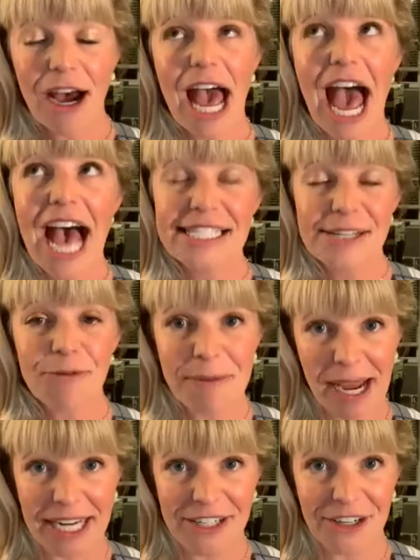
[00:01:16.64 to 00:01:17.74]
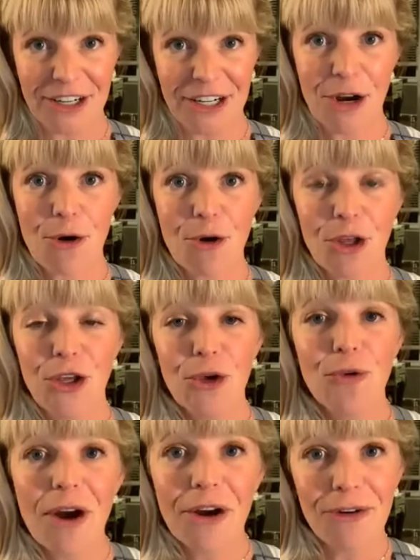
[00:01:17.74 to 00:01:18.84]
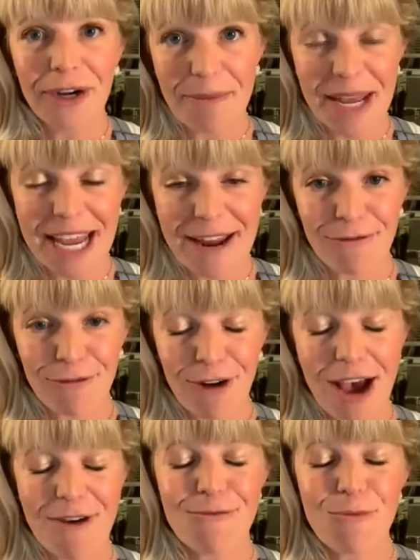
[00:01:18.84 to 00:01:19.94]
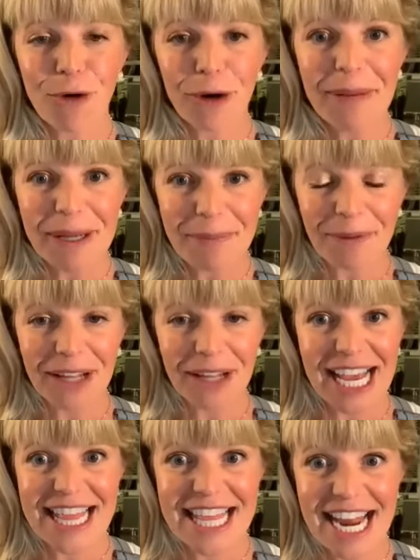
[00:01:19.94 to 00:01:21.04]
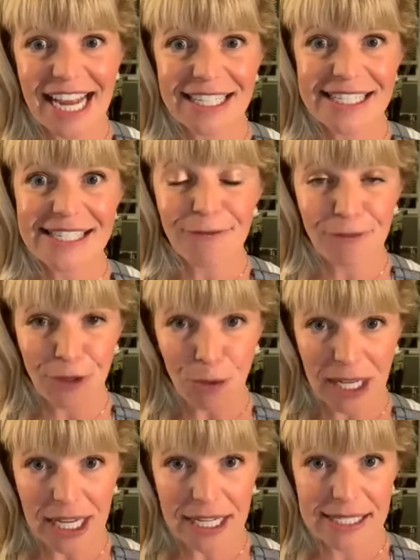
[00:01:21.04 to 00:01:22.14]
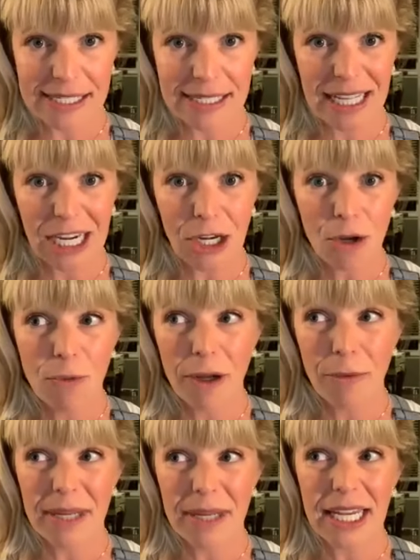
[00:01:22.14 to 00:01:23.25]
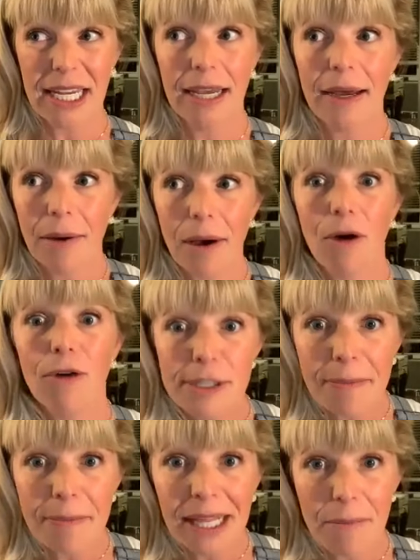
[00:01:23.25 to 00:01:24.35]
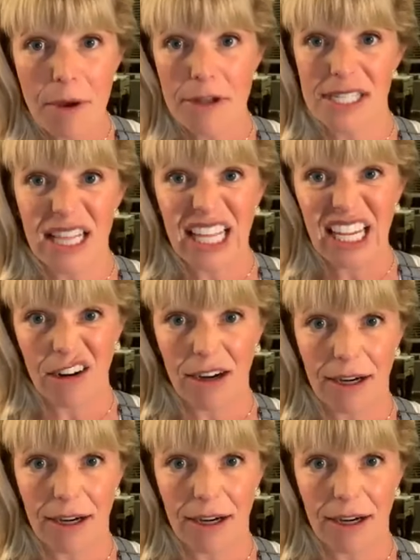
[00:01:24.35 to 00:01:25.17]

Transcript: as a reminder, you are going to be in front of more people in the next few weeks than you will be ultimately most of the year.